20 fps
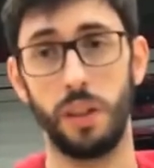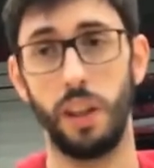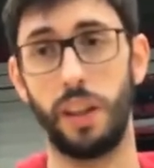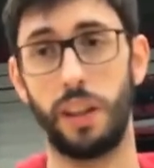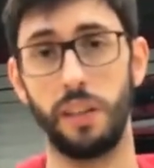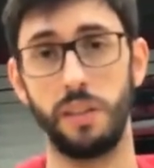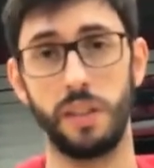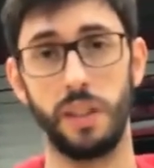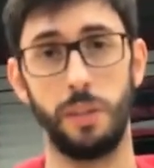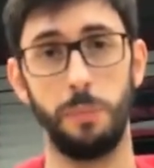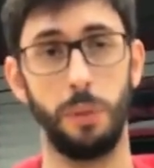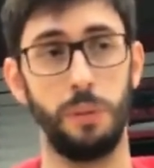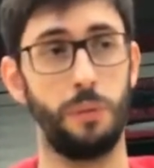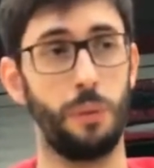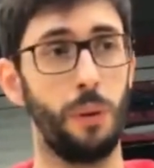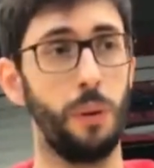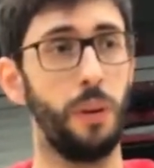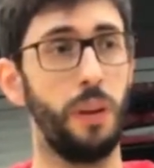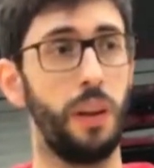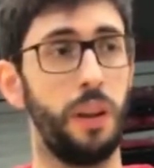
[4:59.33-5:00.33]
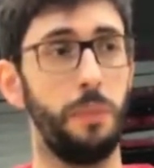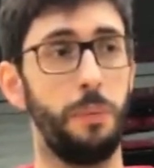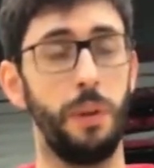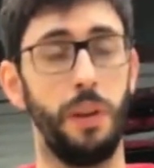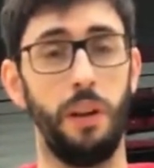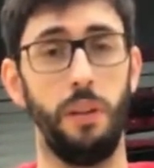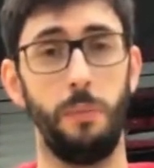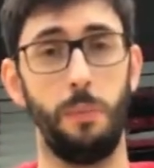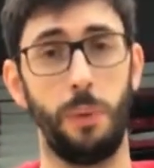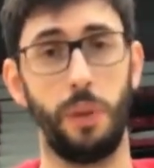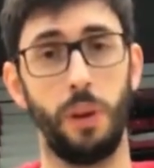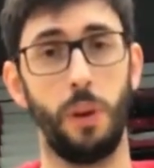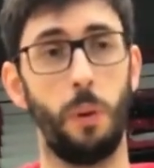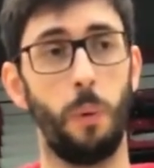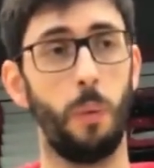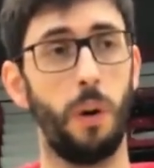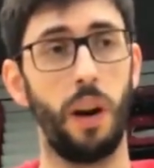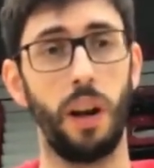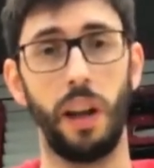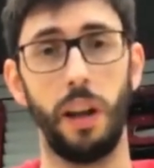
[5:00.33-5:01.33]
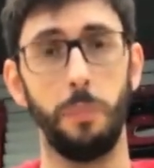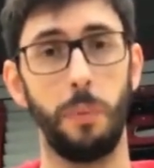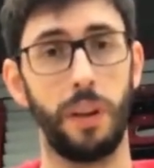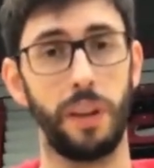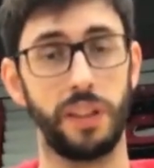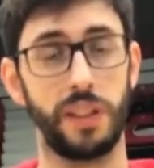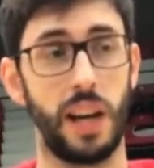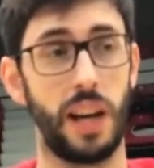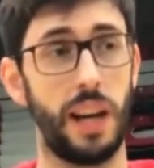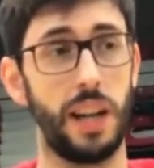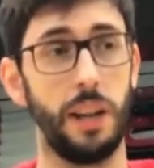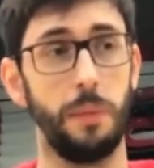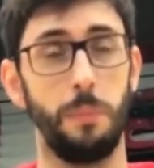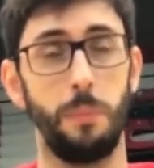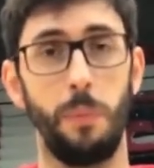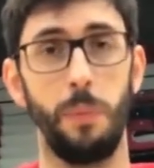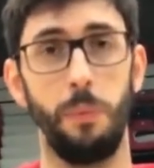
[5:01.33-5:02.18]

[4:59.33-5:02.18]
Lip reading: Like I said before, we go one game at a time.